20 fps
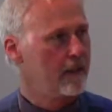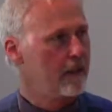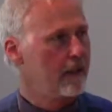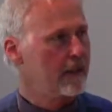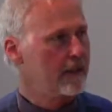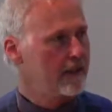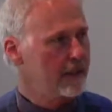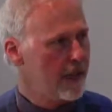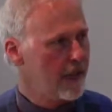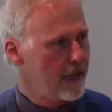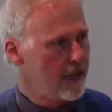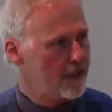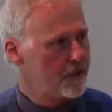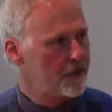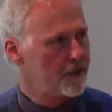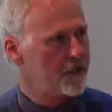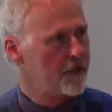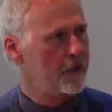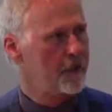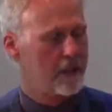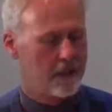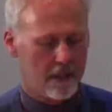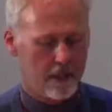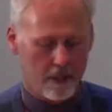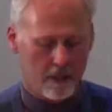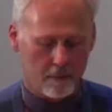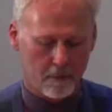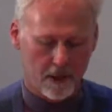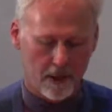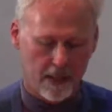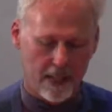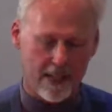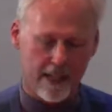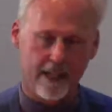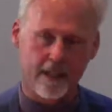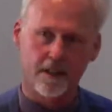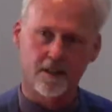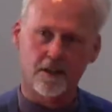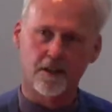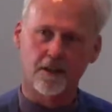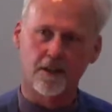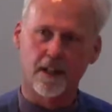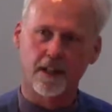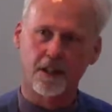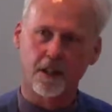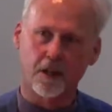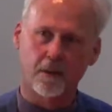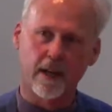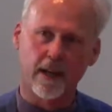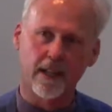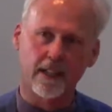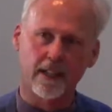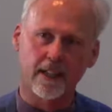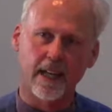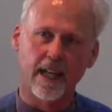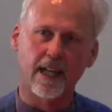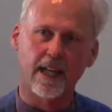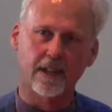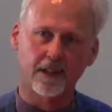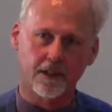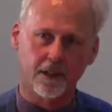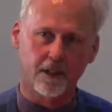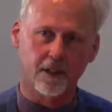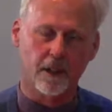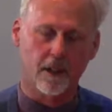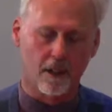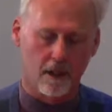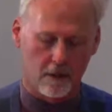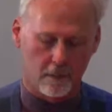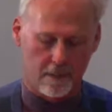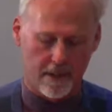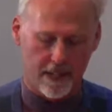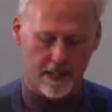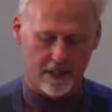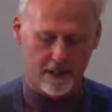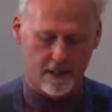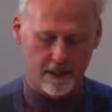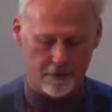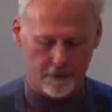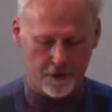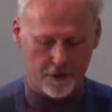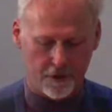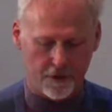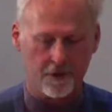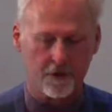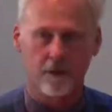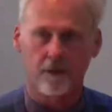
Yes, the Himalayas and the Grand Canyon are magnificent,